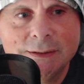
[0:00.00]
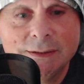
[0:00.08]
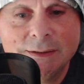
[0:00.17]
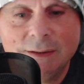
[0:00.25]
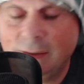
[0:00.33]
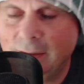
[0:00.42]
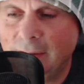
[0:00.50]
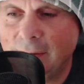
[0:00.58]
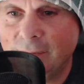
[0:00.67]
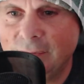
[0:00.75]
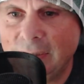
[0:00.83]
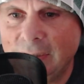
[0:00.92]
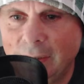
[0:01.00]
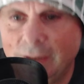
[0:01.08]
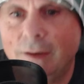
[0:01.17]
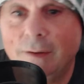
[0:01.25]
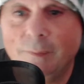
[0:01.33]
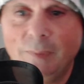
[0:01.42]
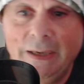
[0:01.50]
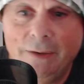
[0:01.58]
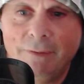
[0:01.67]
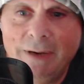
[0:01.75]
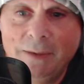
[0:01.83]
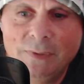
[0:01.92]
I think I can't play
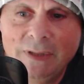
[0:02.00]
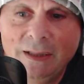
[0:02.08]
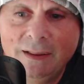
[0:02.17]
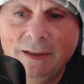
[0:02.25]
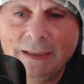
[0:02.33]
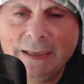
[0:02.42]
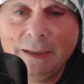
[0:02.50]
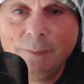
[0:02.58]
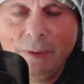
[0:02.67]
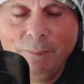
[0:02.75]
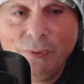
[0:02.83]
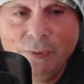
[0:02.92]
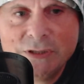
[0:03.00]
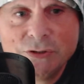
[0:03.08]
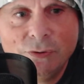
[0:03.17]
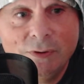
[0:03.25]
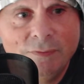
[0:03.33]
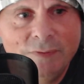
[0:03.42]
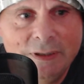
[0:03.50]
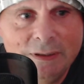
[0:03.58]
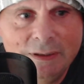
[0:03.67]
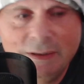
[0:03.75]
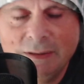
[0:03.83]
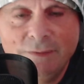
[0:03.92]
around with the thing now, but I'm pretty sure
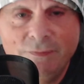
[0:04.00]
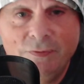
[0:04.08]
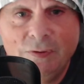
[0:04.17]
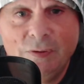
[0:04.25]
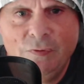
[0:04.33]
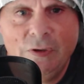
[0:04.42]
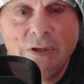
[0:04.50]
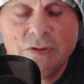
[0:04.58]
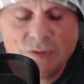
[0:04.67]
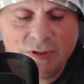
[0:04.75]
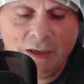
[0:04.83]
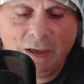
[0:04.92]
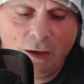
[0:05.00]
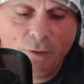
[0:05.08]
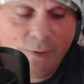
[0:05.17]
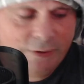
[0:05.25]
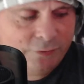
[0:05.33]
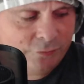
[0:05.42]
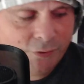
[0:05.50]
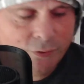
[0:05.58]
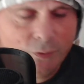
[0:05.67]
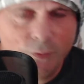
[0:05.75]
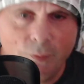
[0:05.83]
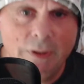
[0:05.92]
the footage was like halfway
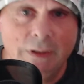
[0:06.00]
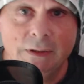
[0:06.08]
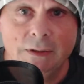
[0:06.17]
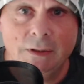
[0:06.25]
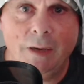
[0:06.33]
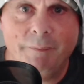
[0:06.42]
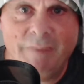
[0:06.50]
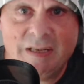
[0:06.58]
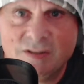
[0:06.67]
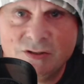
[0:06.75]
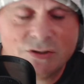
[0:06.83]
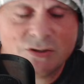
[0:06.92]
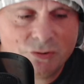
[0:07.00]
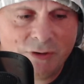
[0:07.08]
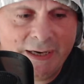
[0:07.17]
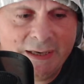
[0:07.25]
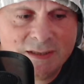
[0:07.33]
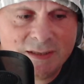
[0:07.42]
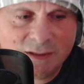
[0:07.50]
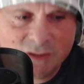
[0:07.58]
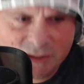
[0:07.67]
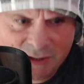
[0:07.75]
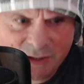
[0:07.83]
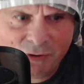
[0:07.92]
through. I messaged just Craig saying,
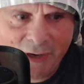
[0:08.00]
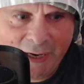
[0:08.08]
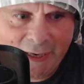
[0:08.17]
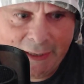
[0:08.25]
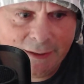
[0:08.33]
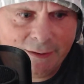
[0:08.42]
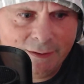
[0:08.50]
Craig,